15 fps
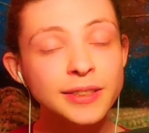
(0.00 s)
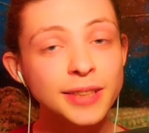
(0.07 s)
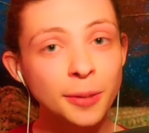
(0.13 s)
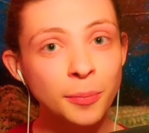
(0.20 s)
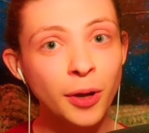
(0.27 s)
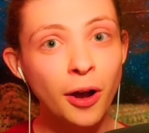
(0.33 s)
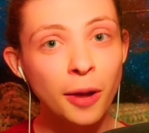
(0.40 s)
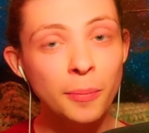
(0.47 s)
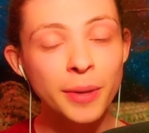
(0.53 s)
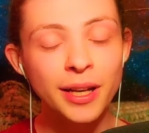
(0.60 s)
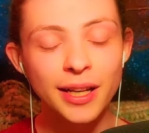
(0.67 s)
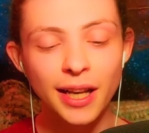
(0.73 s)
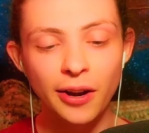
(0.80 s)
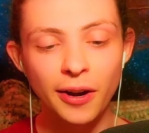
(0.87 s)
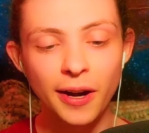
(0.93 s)
Some
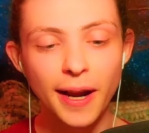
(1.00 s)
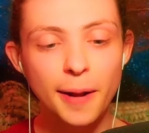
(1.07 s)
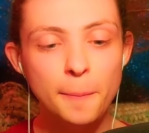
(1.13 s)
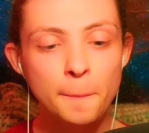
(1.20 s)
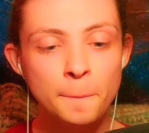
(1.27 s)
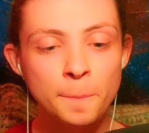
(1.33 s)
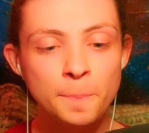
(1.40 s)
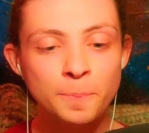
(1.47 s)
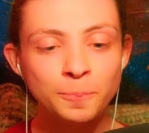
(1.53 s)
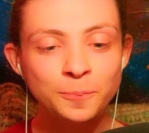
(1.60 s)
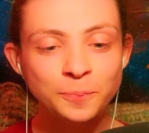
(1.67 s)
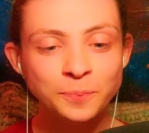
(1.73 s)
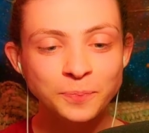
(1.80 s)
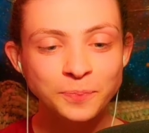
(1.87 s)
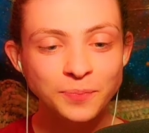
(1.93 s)
commentary.
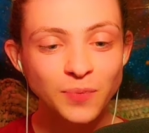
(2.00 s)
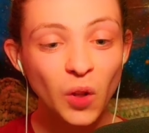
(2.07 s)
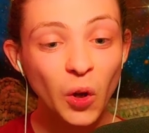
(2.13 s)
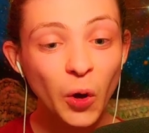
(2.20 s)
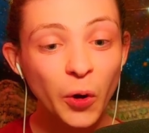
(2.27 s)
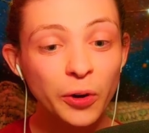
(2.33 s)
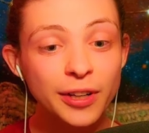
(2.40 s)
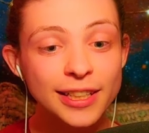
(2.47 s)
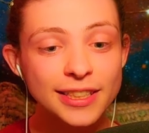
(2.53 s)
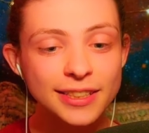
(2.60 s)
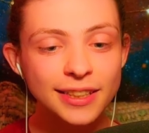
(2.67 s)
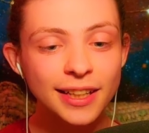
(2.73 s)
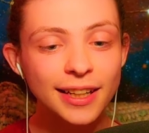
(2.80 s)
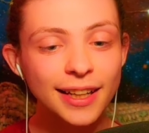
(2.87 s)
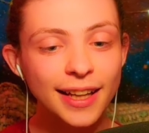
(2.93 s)

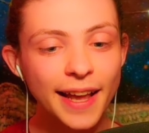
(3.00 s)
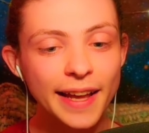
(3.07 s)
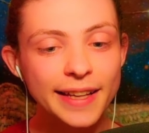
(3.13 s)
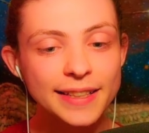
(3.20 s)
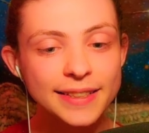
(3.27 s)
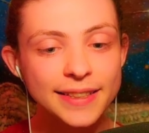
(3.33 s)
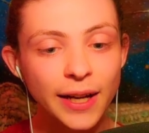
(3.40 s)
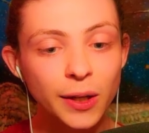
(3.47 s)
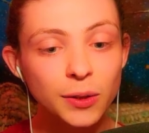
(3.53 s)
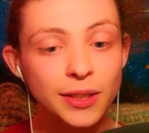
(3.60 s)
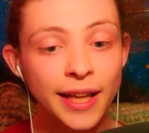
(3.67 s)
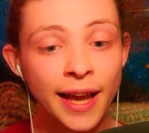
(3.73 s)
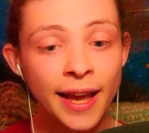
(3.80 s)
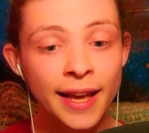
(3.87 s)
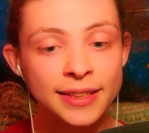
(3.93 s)
Krishna lays
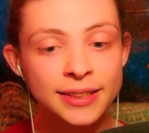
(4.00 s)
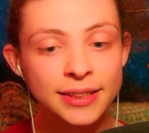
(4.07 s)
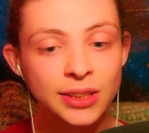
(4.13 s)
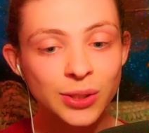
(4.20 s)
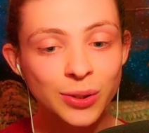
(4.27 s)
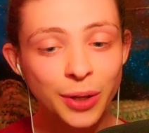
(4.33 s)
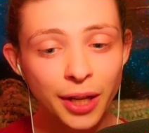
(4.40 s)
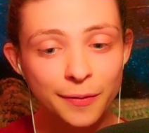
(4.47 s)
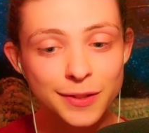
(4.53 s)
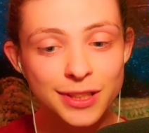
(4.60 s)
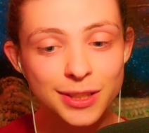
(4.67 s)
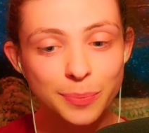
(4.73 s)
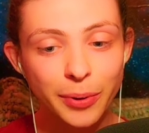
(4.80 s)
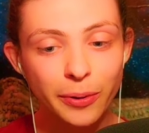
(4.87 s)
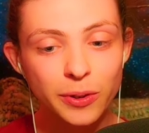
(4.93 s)
out the history of
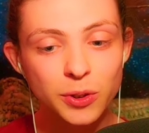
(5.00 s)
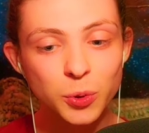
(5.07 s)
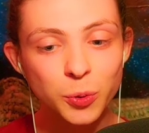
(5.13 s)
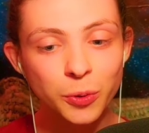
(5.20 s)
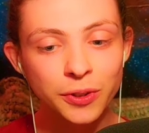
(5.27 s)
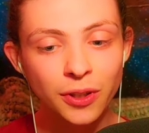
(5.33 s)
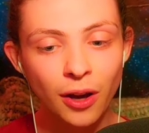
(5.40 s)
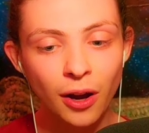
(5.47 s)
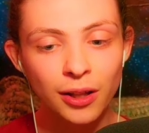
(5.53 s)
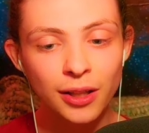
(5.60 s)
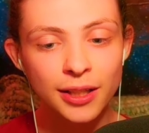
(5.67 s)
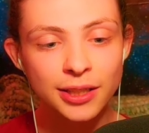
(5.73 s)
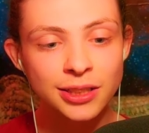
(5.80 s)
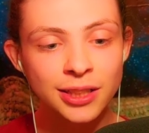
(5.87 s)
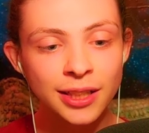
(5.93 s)
spiritual
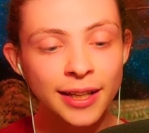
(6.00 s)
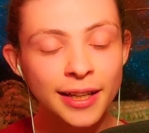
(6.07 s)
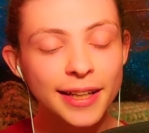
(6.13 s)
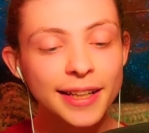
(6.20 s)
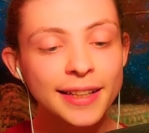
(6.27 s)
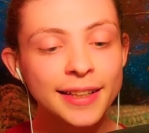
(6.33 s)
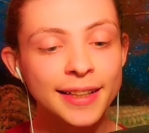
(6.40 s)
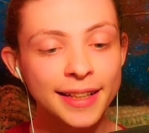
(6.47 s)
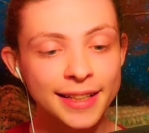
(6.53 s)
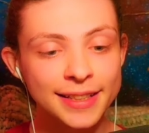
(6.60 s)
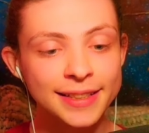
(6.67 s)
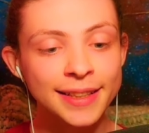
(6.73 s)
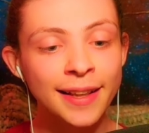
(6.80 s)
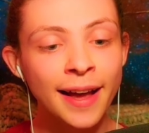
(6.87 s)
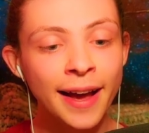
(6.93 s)
knowledge in
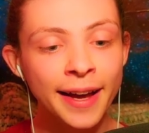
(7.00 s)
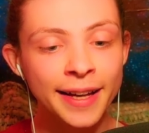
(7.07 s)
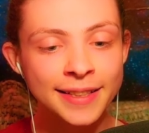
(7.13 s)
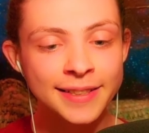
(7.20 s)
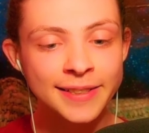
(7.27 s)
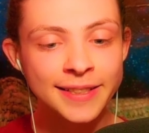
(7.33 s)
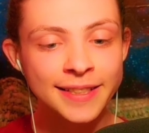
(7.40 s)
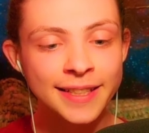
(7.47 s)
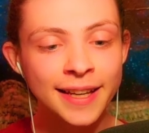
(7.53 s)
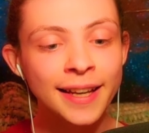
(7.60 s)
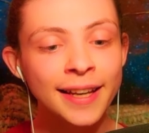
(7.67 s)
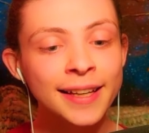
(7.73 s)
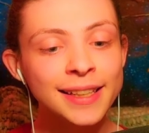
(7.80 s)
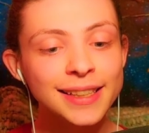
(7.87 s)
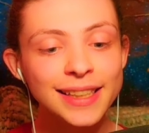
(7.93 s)
these lines,
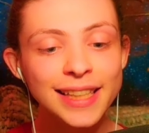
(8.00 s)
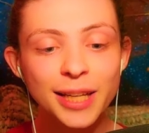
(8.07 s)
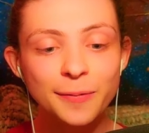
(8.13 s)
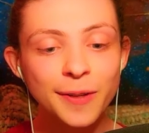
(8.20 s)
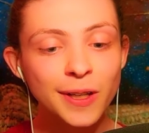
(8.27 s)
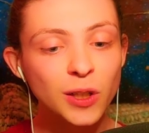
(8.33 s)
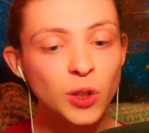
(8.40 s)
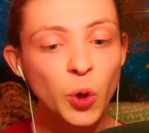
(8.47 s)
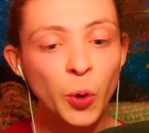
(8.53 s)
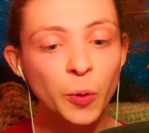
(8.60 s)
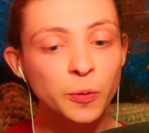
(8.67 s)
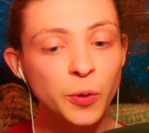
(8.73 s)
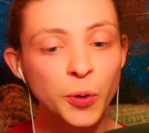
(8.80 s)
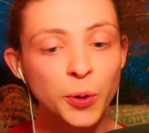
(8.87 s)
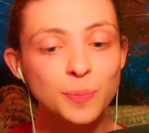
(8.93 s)
leaving
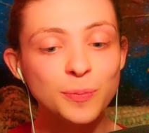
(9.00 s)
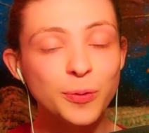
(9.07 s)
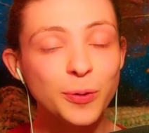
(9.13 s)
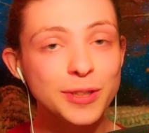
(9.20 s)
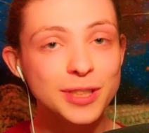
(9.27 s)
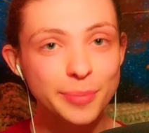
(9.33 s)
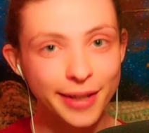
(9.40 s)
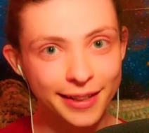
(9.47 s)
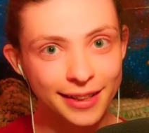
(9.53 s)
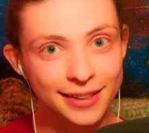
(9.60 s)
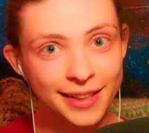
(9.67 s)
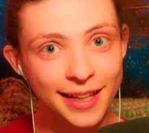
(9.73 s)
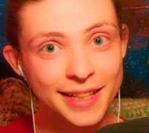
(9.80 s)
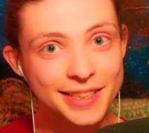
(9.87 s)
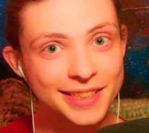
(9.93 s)
no room for
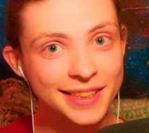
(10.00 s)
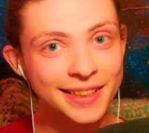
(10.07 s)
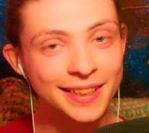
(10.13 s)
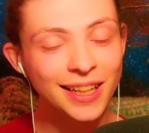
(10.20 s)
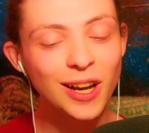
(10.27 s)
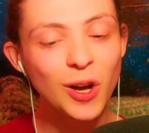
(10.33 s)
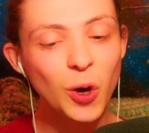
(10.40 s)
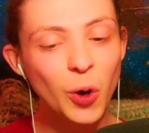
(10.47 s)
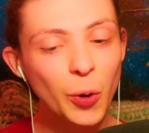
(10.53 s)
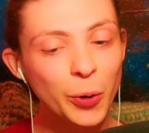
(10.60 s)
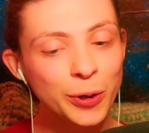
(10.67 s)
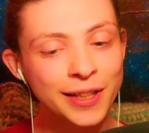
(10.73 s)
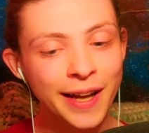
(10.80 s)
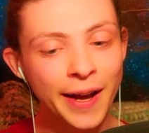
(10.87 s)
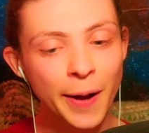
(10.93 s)
speculation
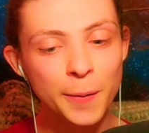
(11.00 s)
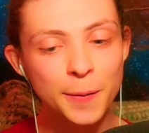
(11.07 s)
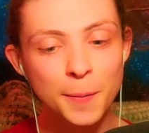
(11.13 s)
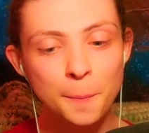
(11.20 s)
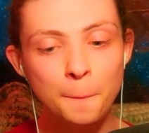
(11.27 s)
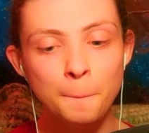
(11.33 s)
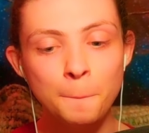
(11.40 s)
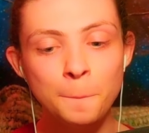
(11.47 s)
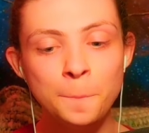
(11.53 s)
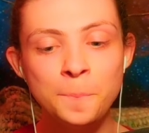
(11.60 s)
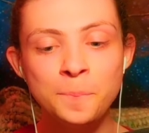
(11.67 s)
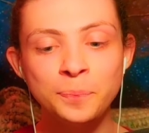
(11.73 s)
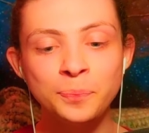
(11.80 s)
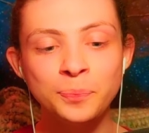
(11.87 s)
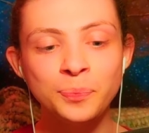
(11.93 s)
or doubt.
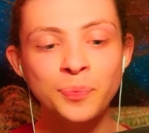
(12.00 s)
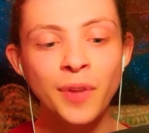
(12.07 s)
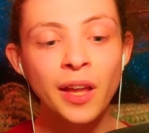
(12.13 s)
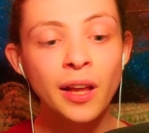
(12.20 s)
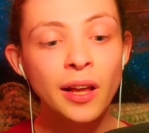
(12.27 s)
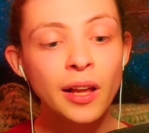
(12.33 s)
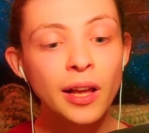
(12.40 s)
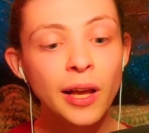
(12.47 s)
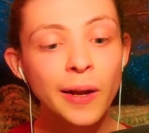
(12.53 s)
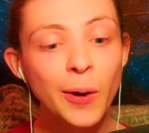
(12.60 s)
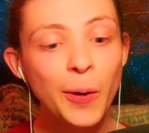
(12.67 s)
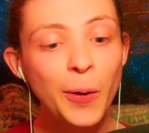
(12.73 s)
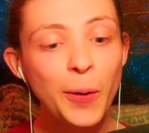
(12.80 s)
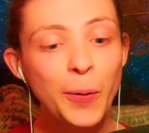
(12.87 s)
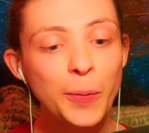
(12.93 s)
It
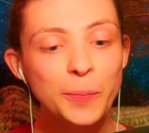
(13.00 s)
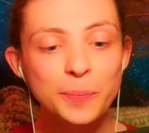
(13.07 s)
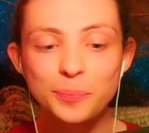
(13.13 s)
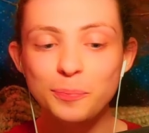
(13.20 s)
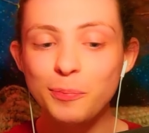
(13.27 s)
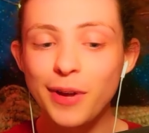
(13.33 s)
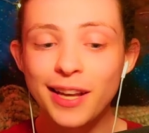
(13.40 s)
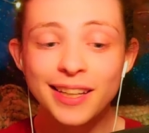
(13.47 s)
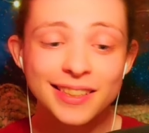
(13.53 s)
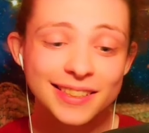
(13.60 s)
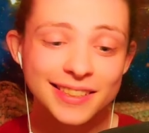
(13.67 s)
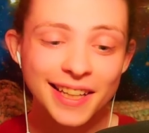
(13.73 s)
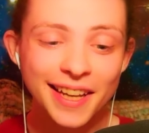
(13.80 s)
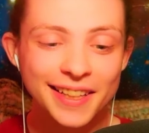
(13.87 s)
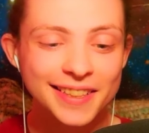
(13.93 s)
all
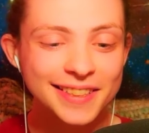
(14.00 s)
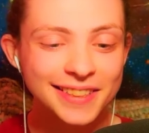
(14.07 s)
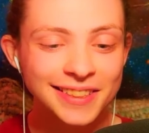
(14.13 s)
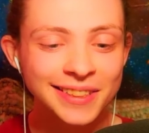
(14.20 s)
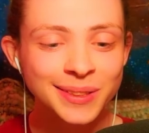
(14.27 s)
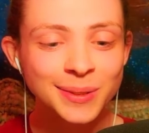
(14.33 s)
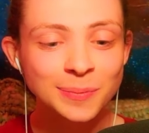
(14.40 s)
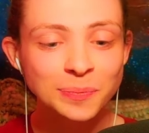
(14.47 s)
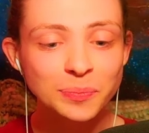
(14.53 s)
makes sense,